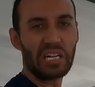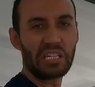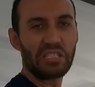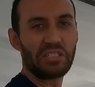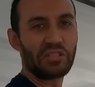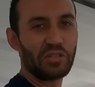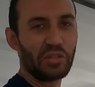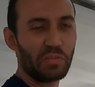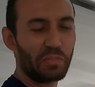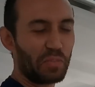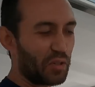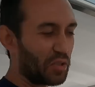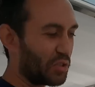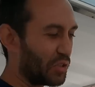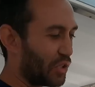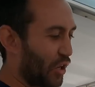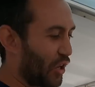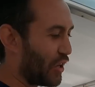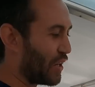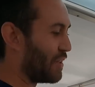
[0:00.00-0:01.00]
like super
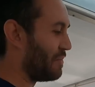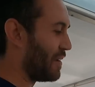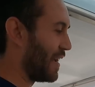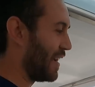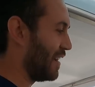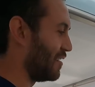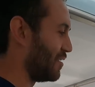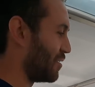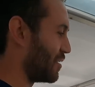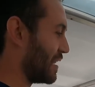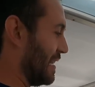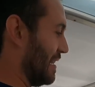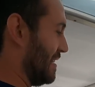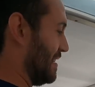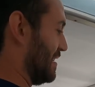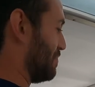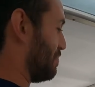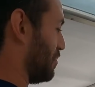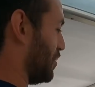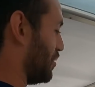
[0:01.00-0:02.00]
dirty, man. Look at this
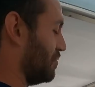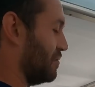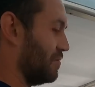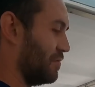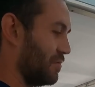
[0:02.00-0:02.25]
boat.